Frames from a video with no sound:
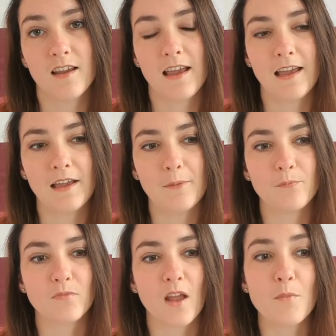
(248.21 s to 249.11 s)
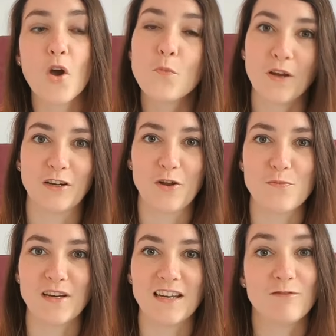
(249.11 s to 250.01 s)
I'm hoping
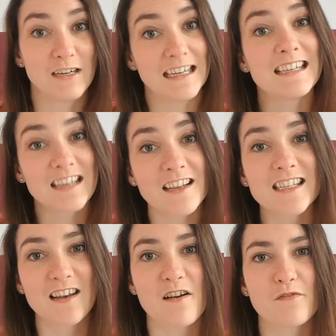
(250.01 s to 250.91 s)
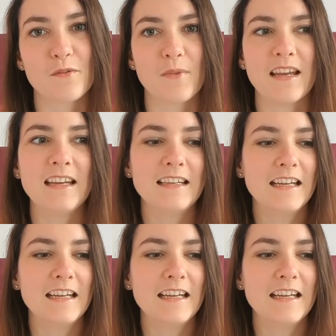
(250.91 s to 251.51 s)
nobody really does laugh at me.